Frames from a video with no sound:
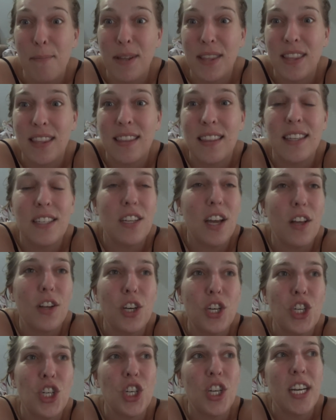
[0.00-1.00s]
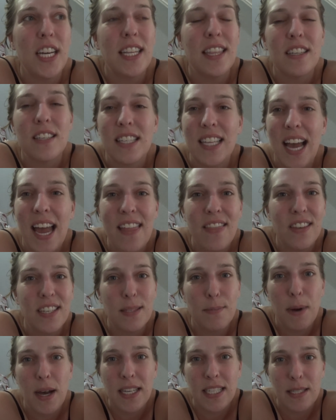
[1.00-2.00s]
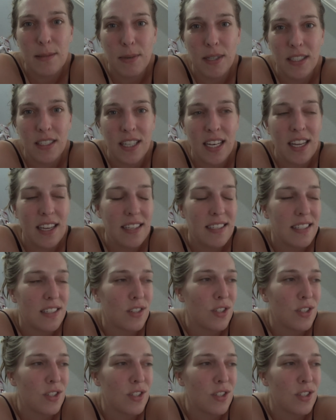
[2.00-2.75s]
But the Dollar Tree, there's endless possibilities.